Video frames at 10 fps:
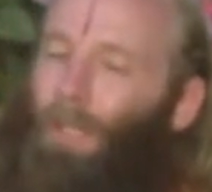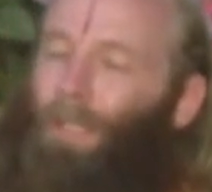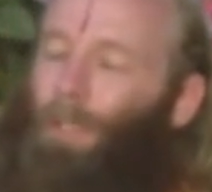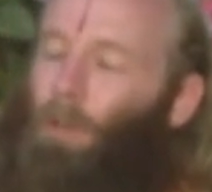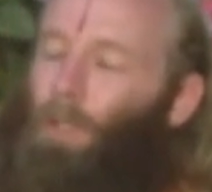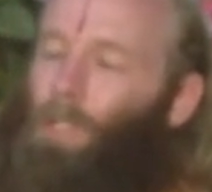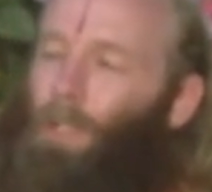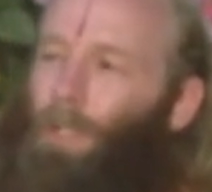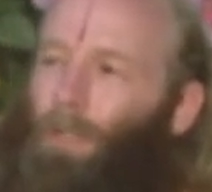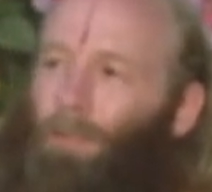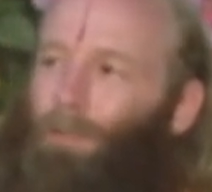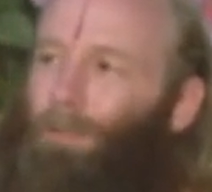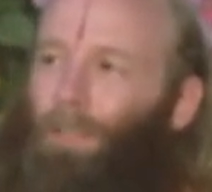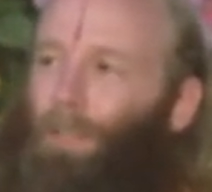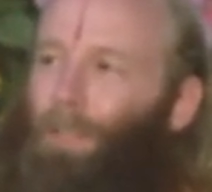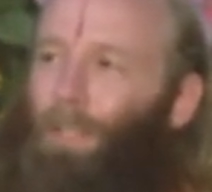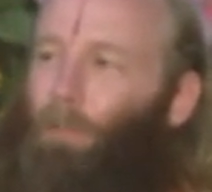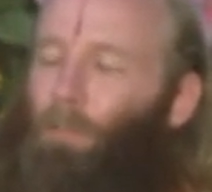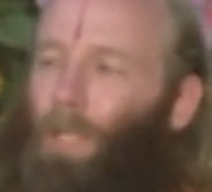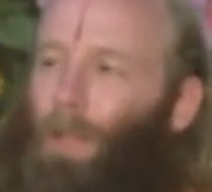thing Krishna didn't
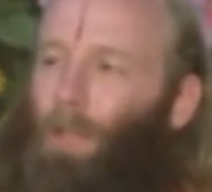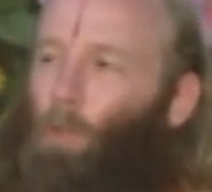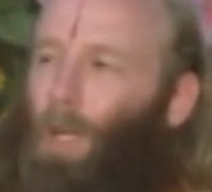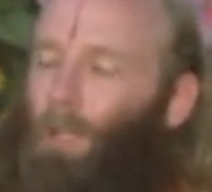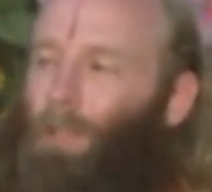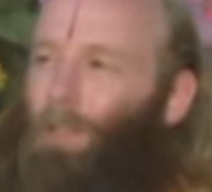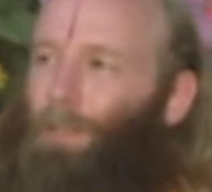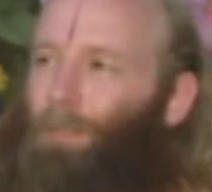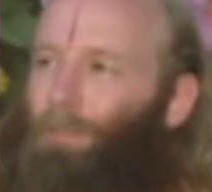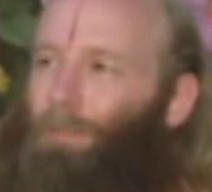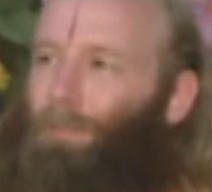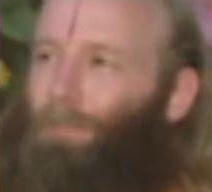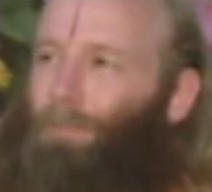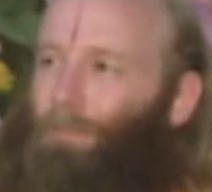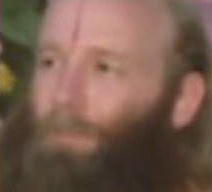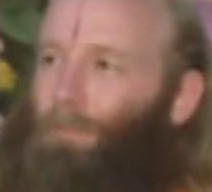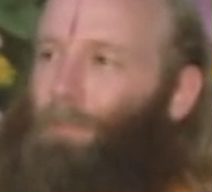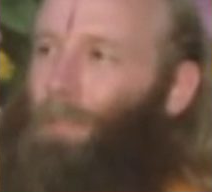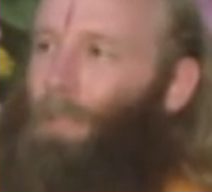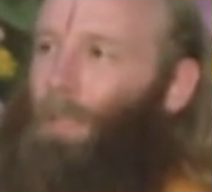give me any wealth.
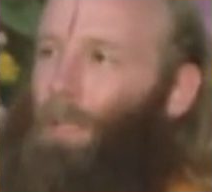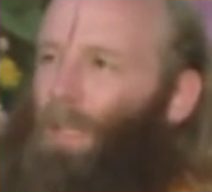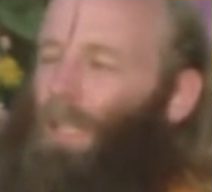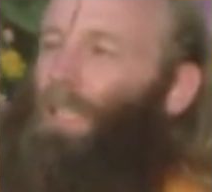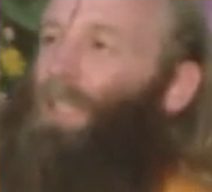He